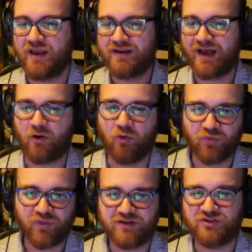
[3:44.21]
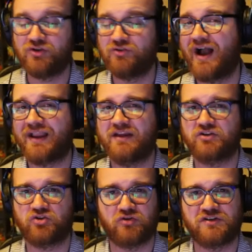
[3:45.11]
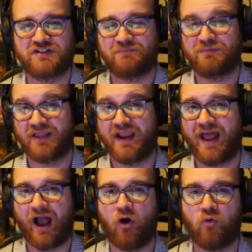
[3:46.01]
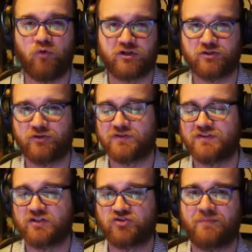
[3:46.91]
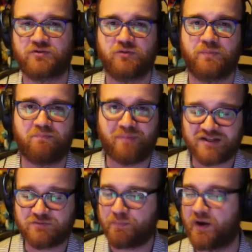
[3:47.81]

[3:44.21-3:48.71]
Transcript: Not only do you not get turns to plan out which of those 6-drops could be best,